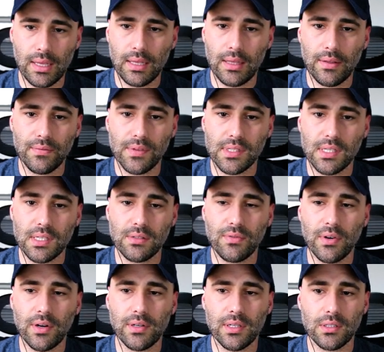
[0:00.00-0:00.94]
this is
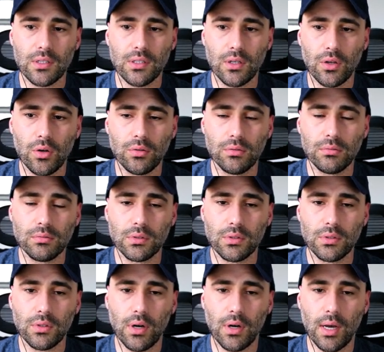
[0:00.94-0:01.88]
very slow,
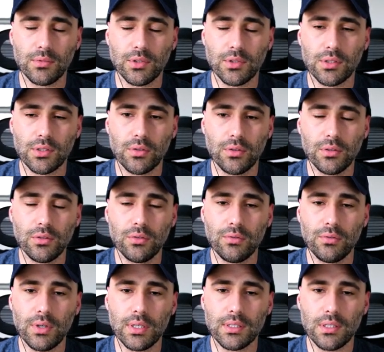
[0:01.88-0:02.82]
so I'm just going
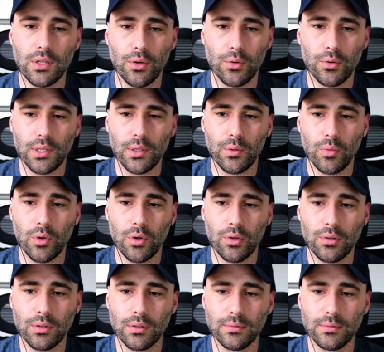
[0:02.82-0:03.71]
to slowly walk.